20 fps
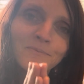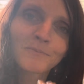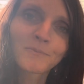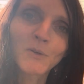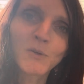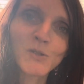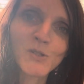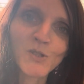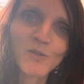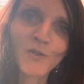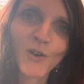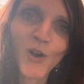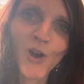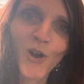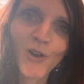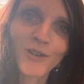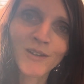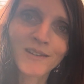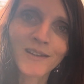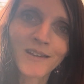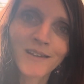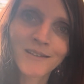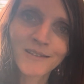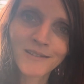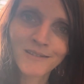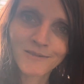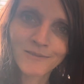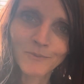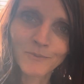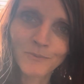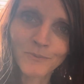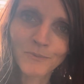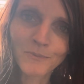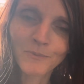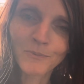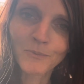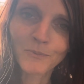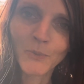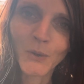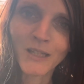most of all,
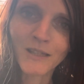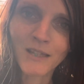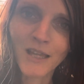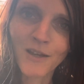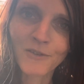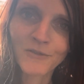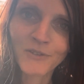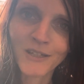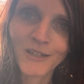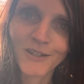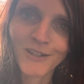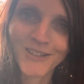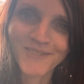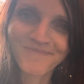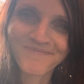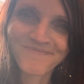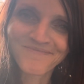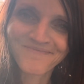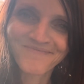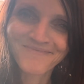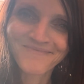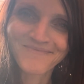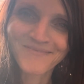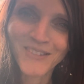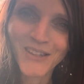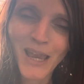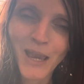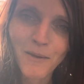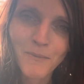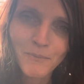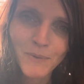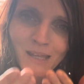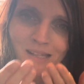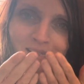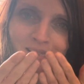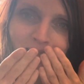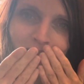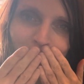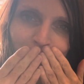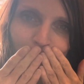bring love here. Okay,
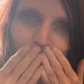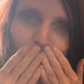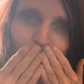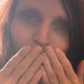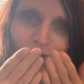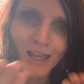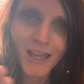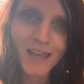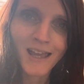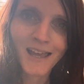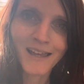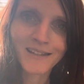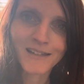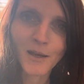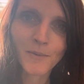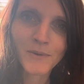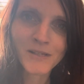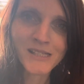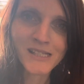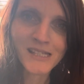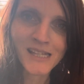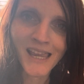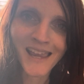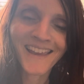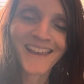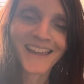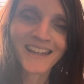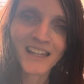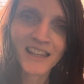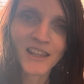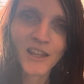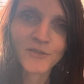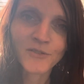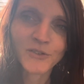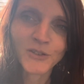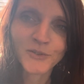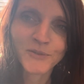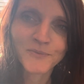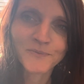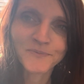blessings. Namaste, and I love you.